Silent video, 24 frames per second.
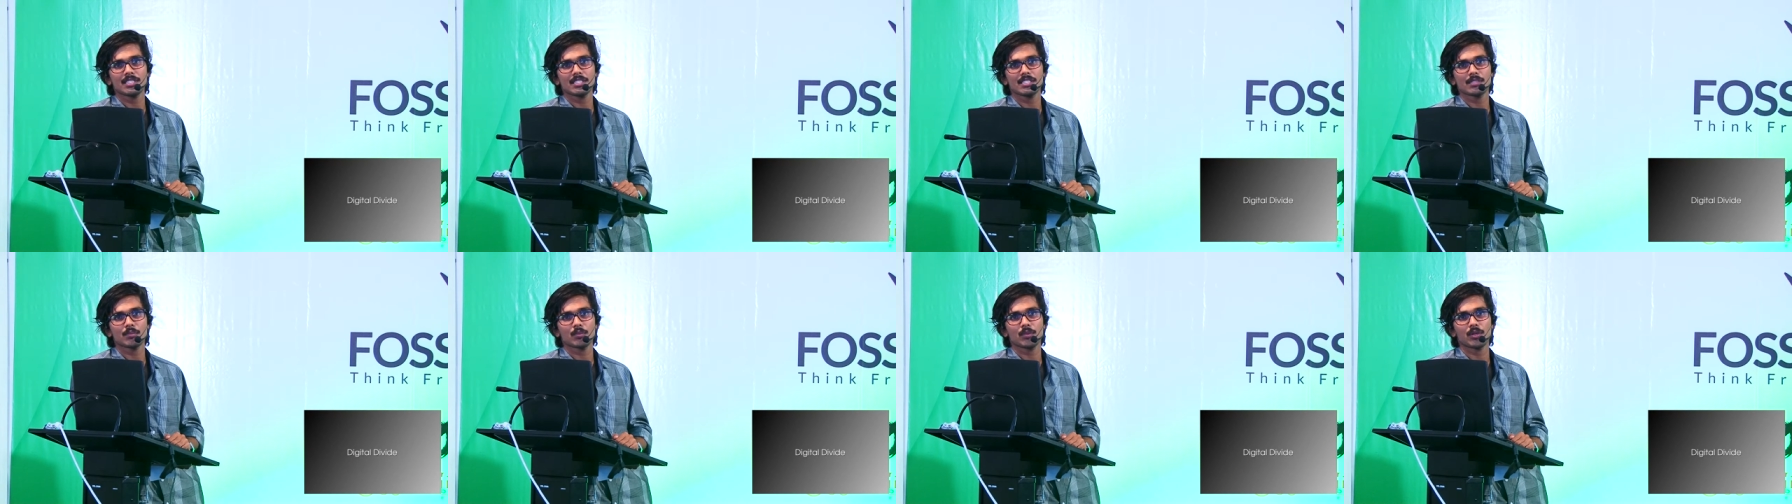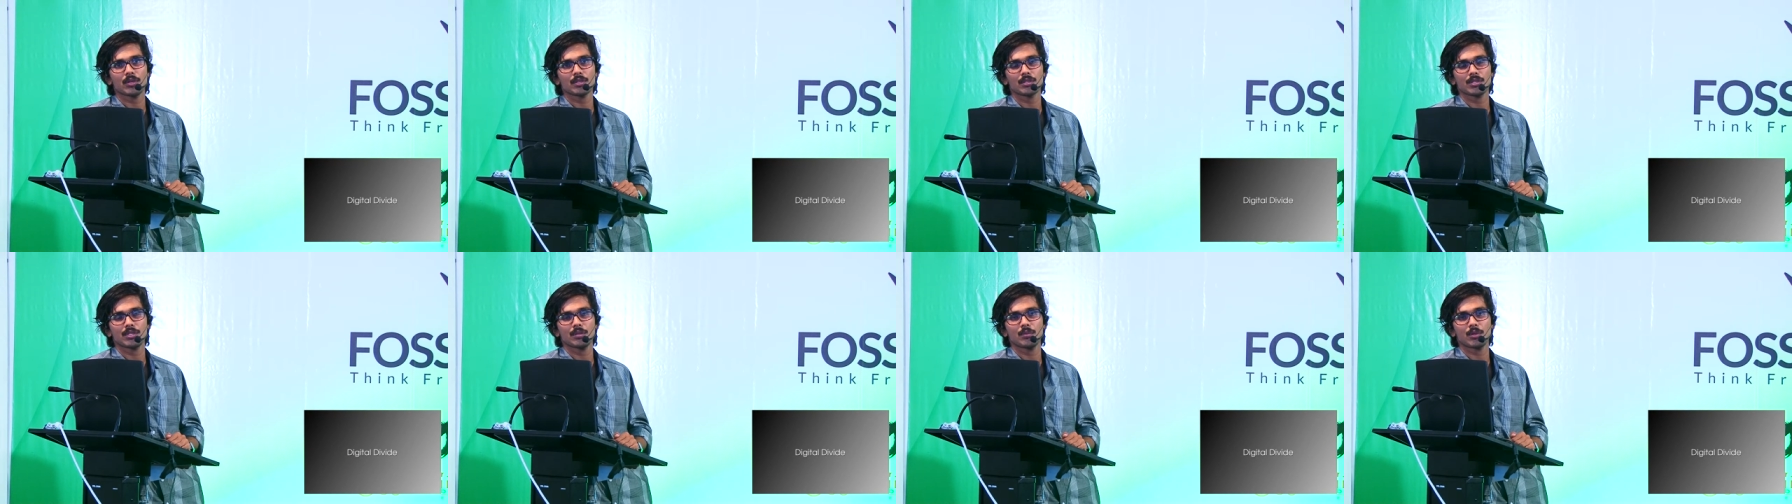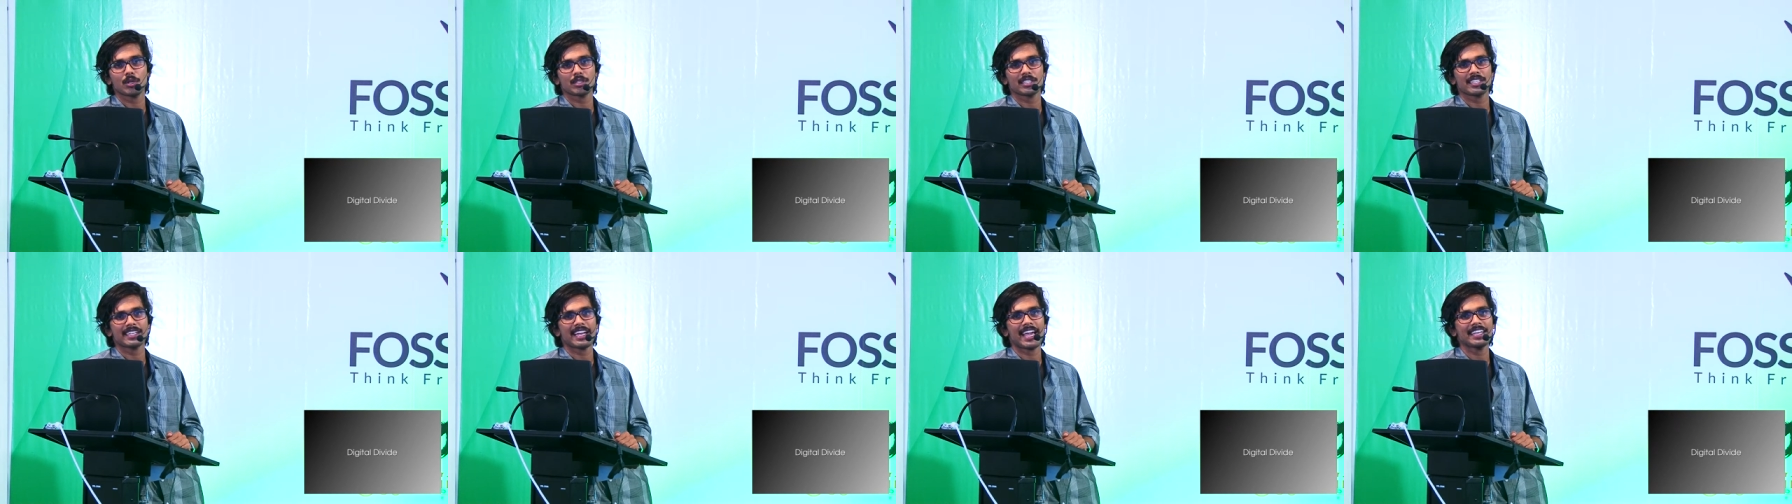More,
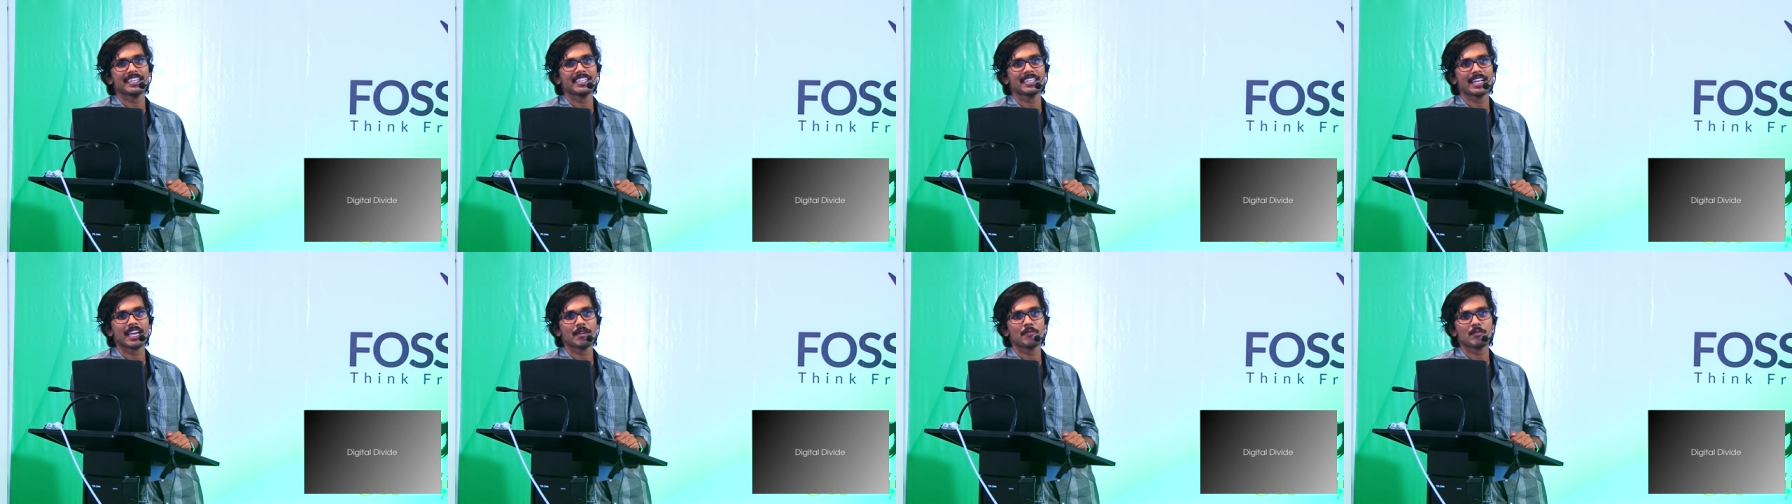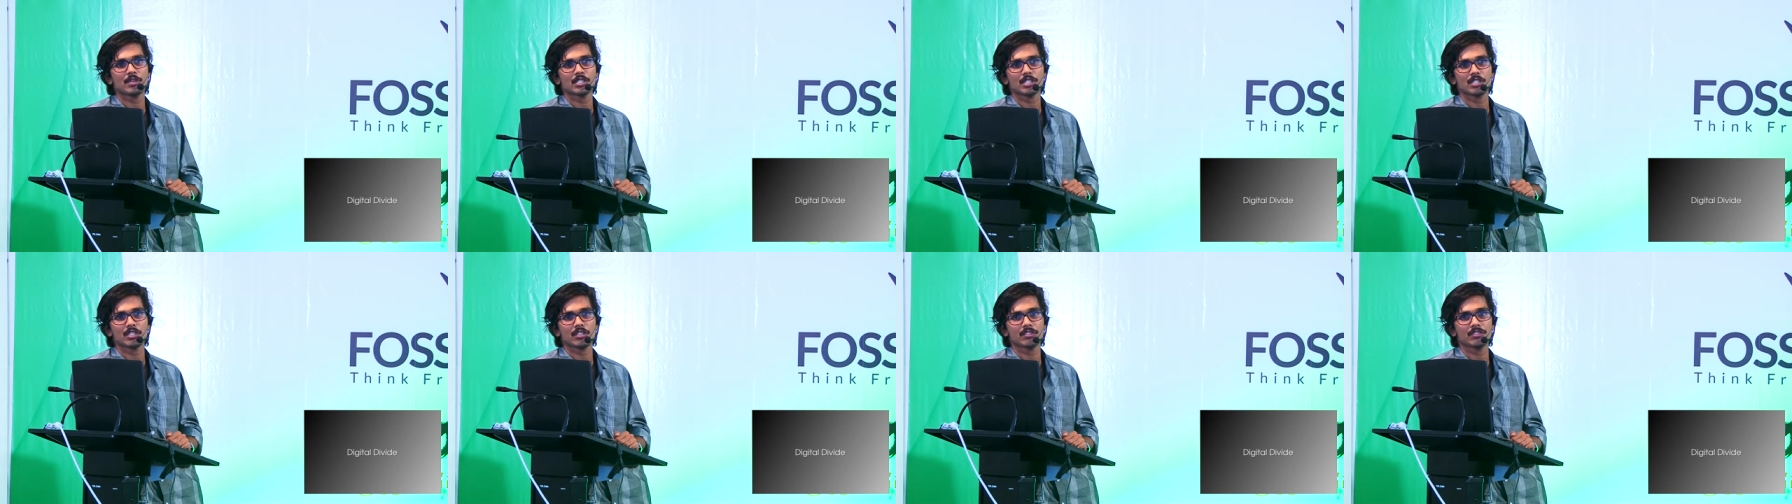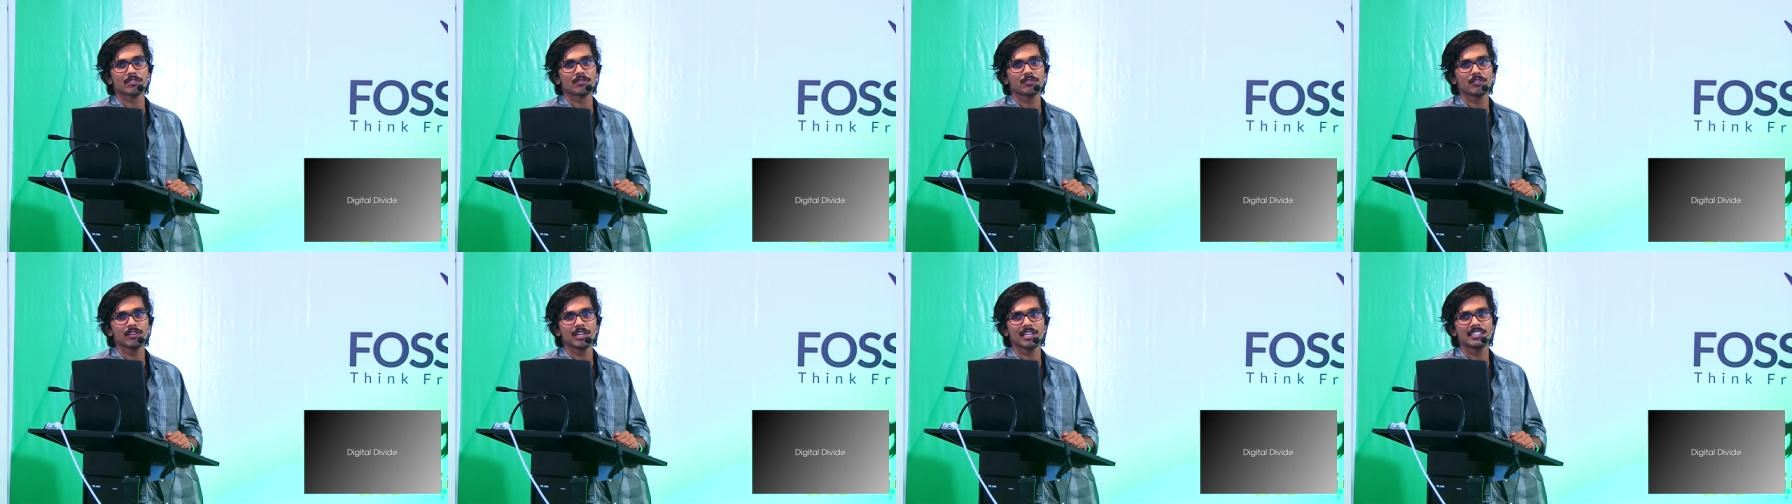more than 99% of
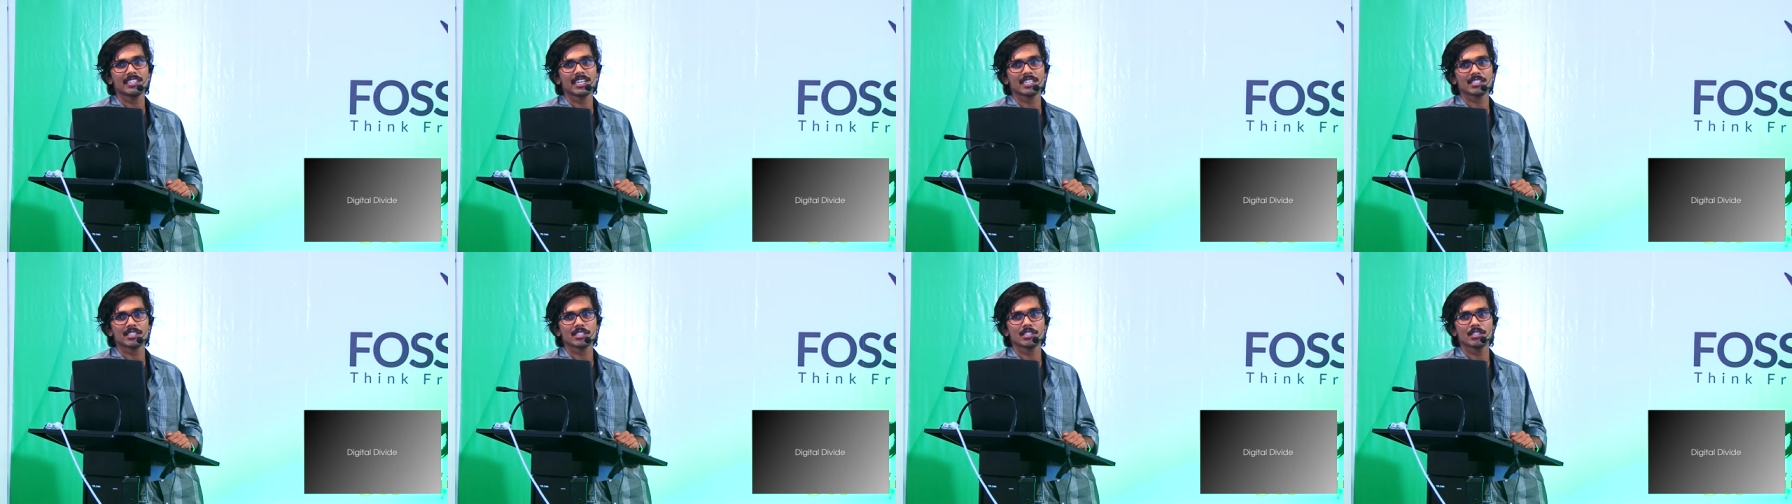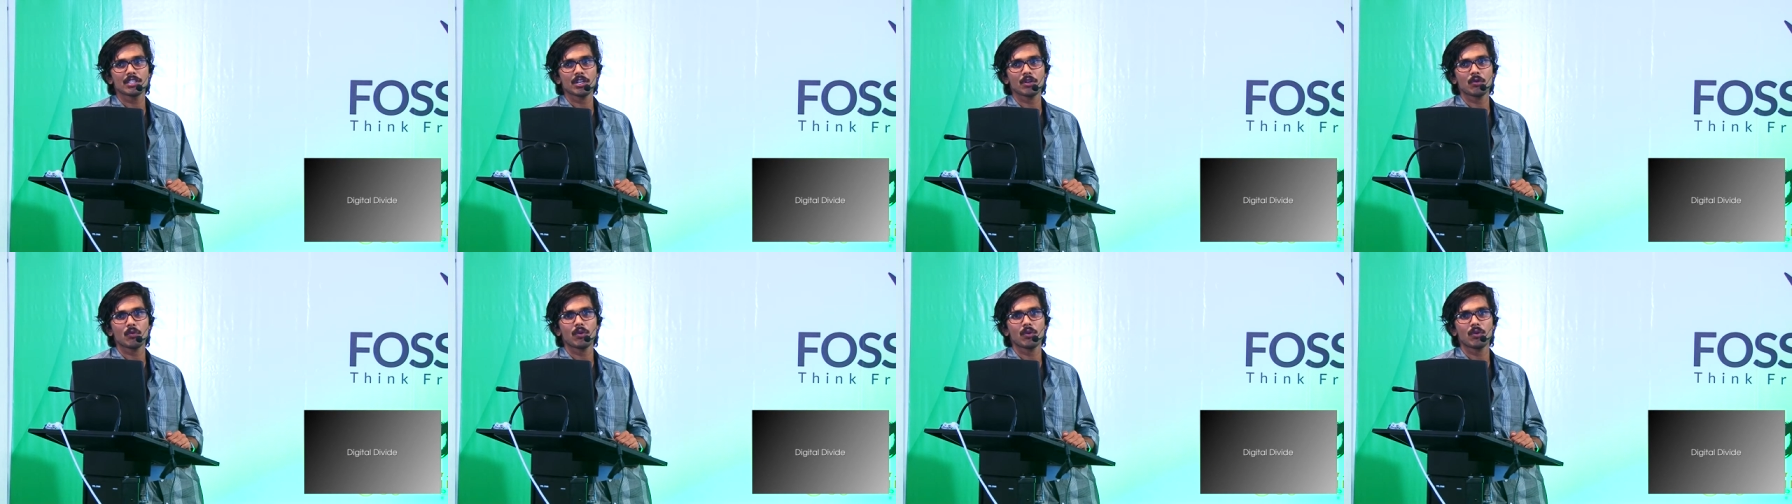the world doesn't know